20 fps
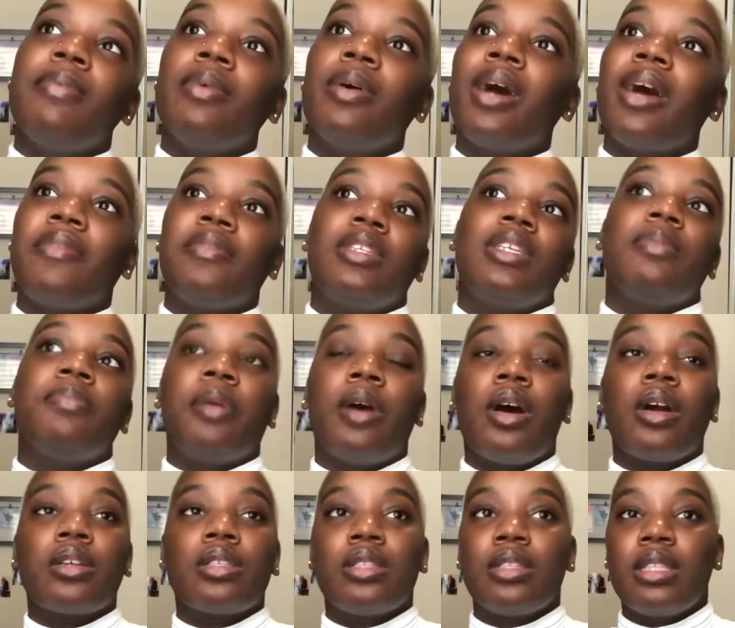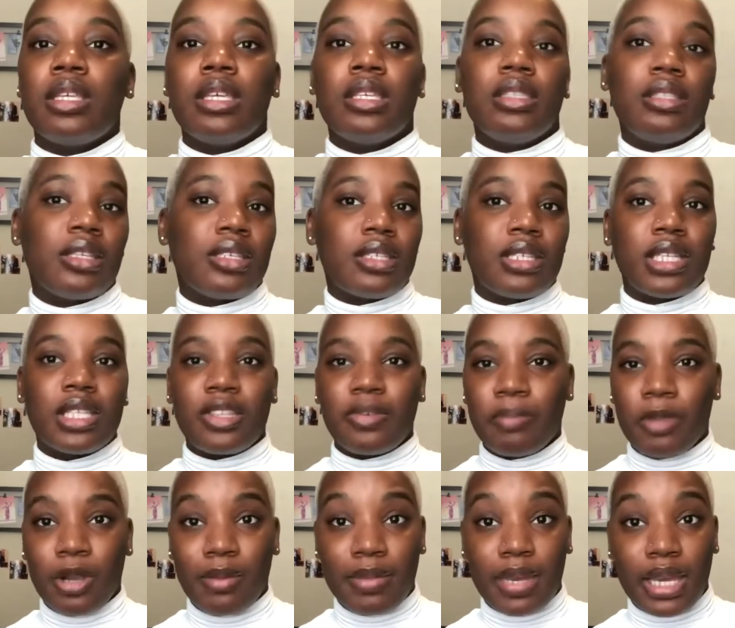have debunked the existence of
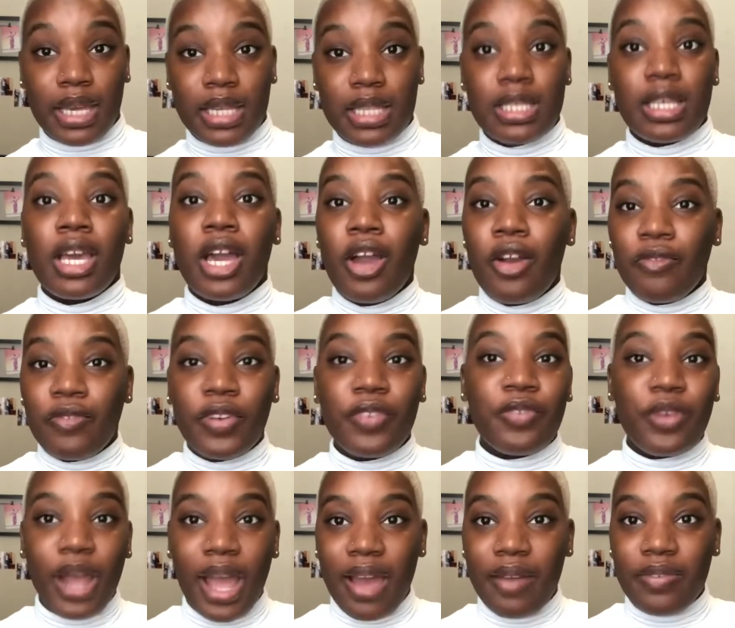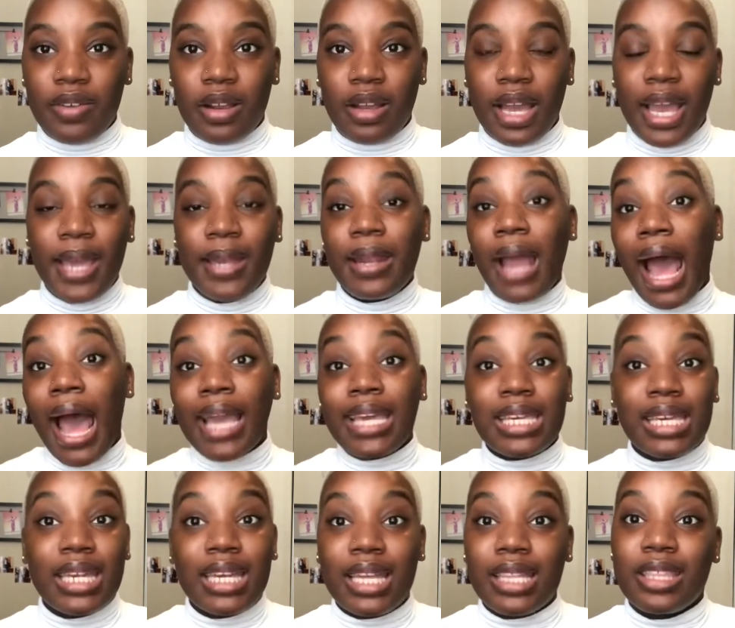mermaids for forever, and I
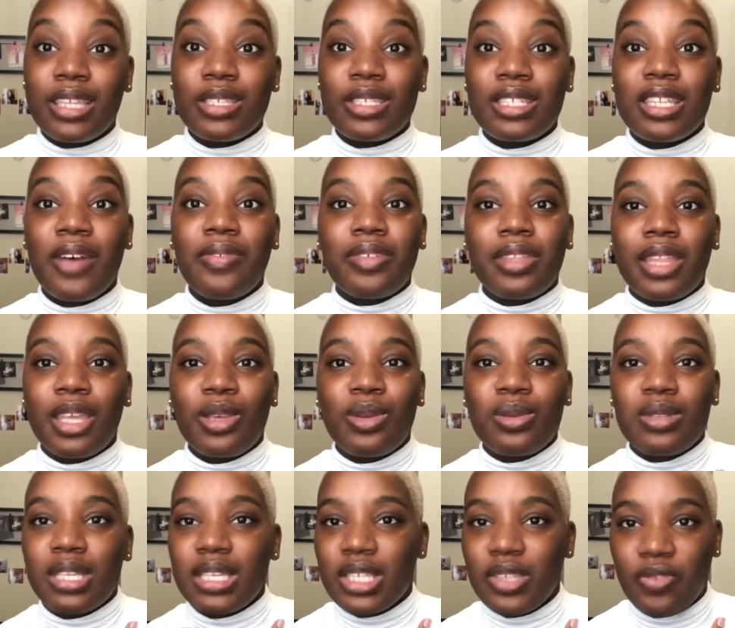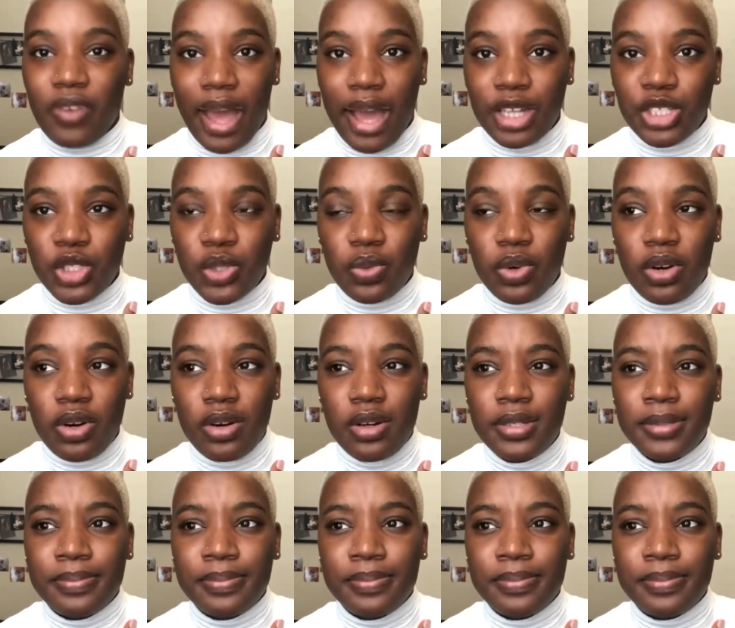get it. The stuff that they use is factual.